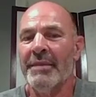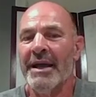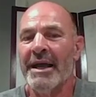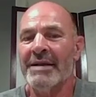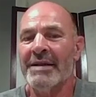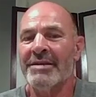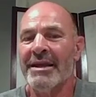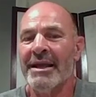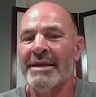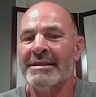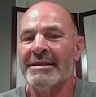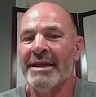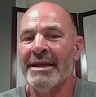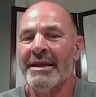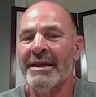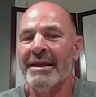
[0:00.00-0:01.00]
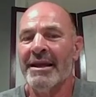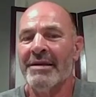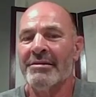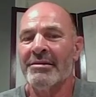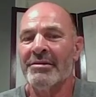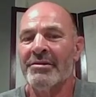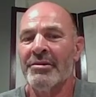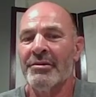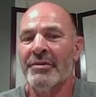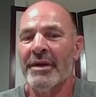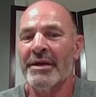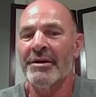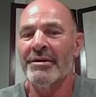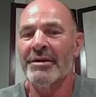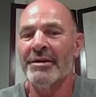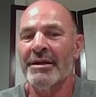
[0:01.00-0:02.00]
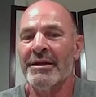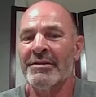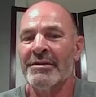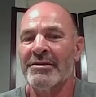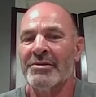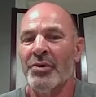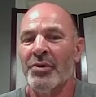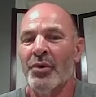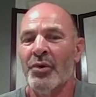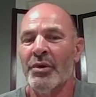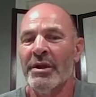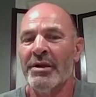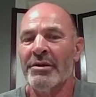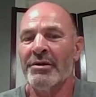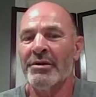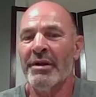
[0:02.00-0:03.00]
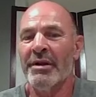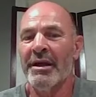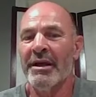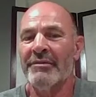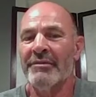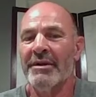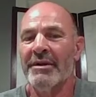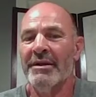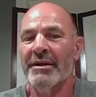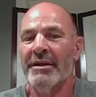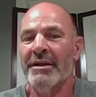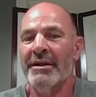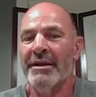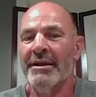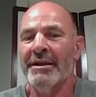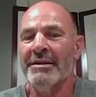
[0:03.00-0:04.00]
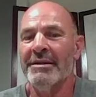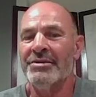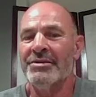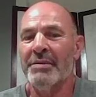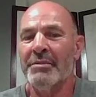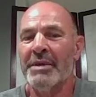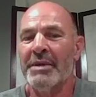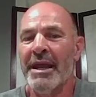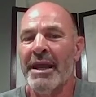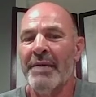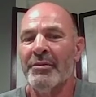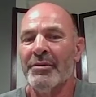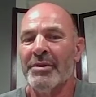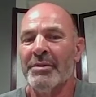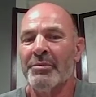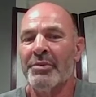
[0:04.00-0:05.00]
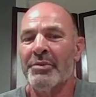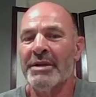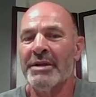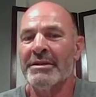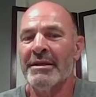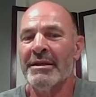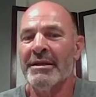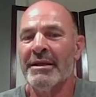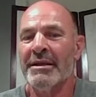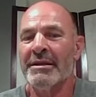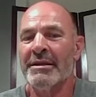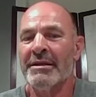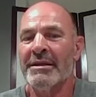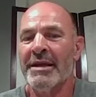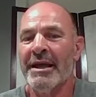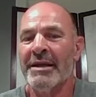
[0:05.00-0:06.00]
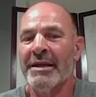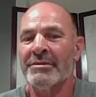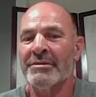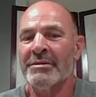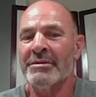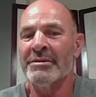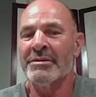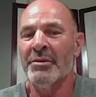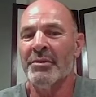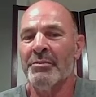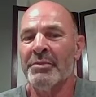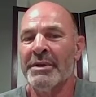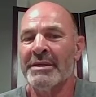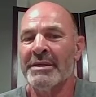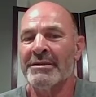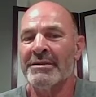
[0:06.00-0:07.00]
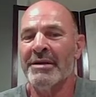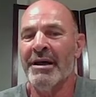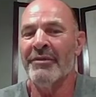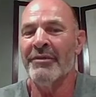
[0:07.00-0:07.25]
Actually, I set an altitude record in a STOL aircraft. And Jim Campbell, the president at the Tigers, was so pissed off